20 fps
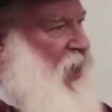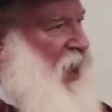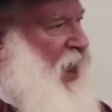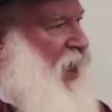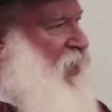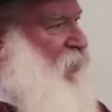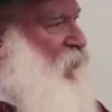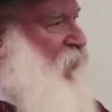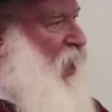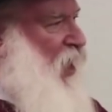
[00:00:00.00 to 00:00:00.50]

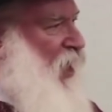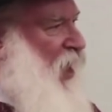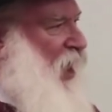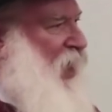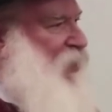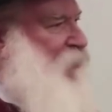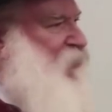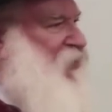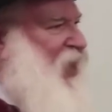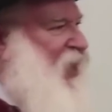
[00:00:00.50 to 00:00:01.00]
I'm,
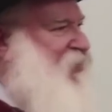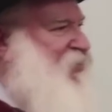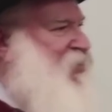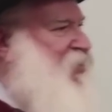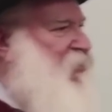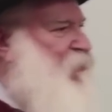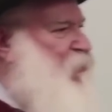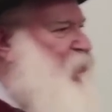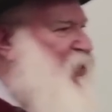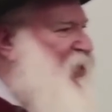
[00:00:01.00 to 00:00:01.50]
I'm not
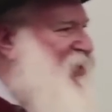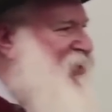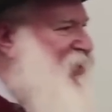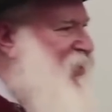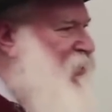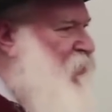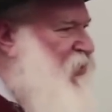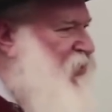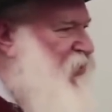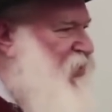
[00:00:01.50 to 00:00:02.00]

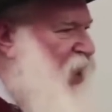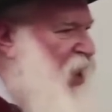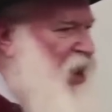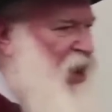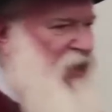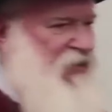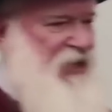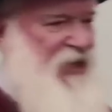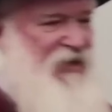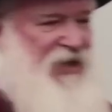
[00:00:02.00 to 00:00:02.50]
competing with
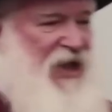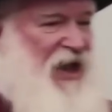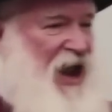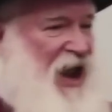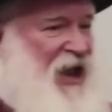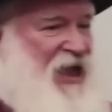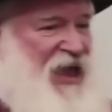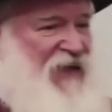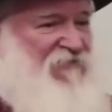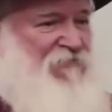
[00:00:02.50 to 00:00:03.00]
God. Like,
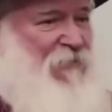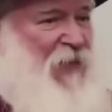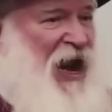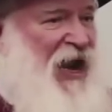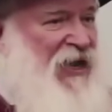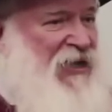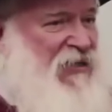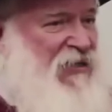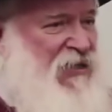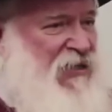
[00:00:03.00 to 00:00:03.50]
I have
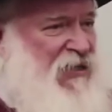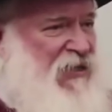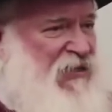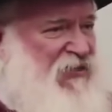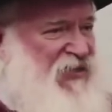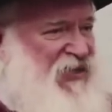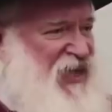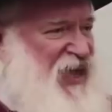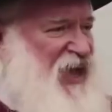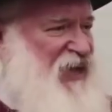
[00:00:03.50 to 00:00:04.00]
my
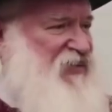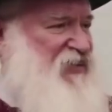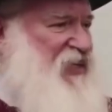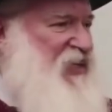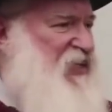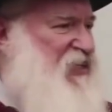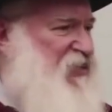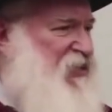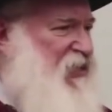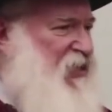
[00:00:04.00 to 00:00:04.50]
needs, He has
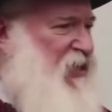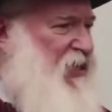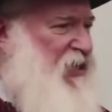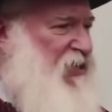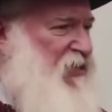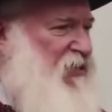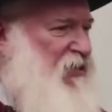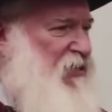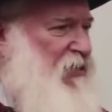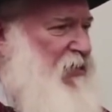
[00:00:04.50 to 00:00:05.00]
His
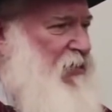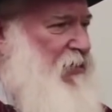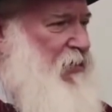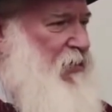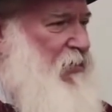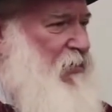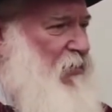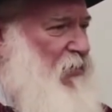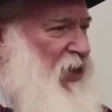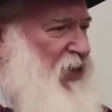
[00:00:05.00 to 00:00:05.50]
needs.
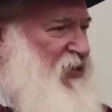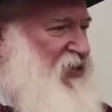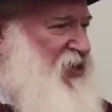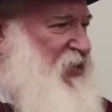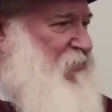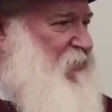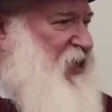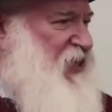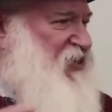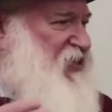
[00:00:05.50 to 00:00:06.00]
Why does
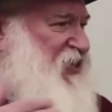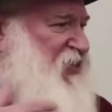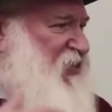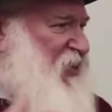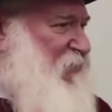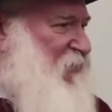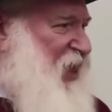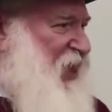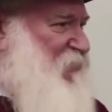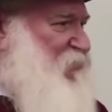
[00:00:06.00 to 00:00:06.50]
He mix
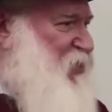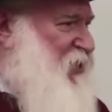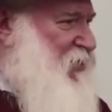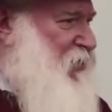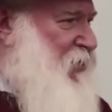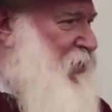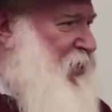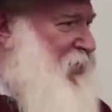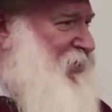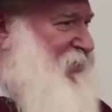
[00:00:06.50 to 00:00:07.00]
into my
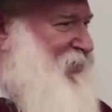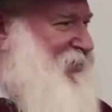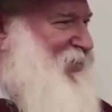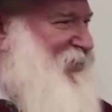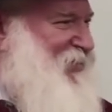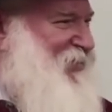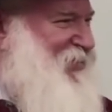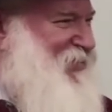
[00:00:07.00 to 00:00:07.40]
business?